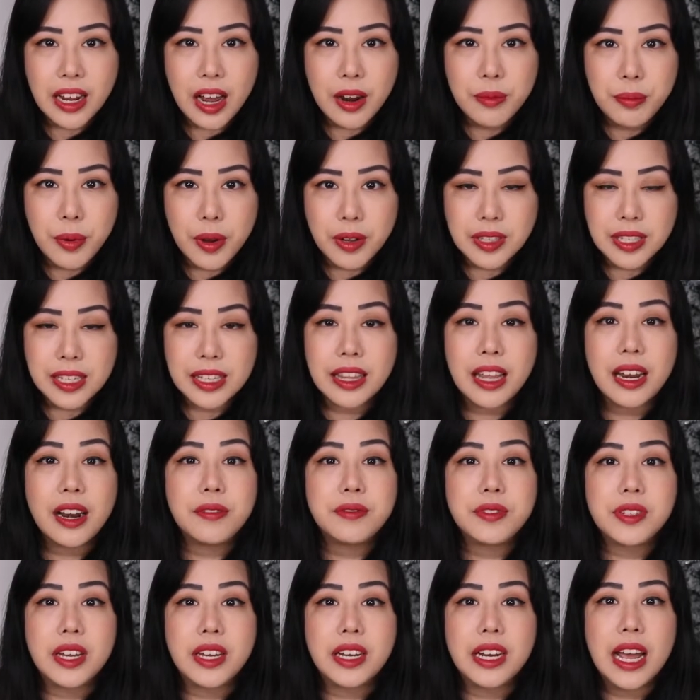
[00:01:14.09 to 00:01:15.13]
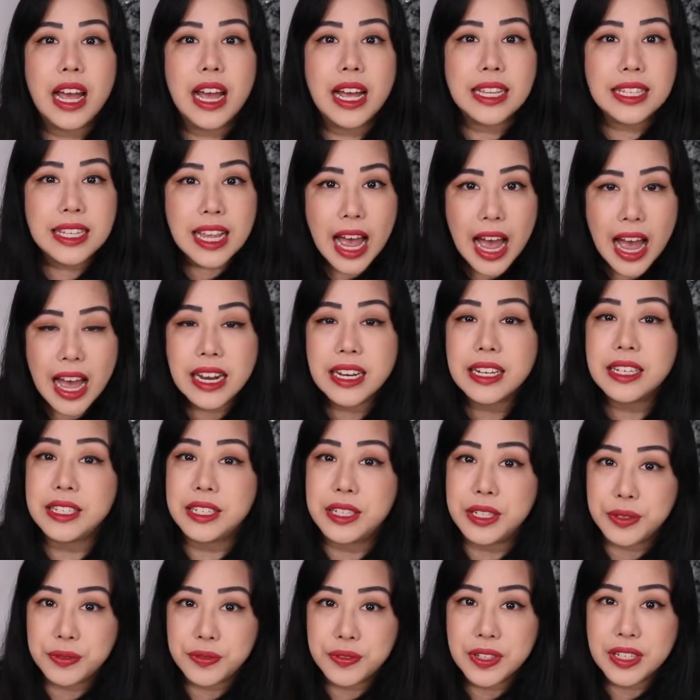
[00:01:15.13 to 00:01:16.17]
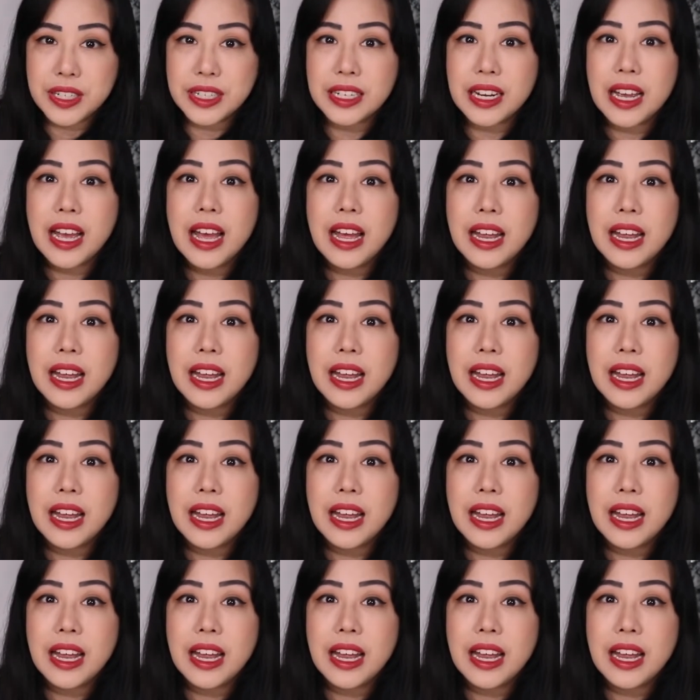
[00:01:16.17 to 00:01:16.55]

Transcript: unboxing that I've done has had different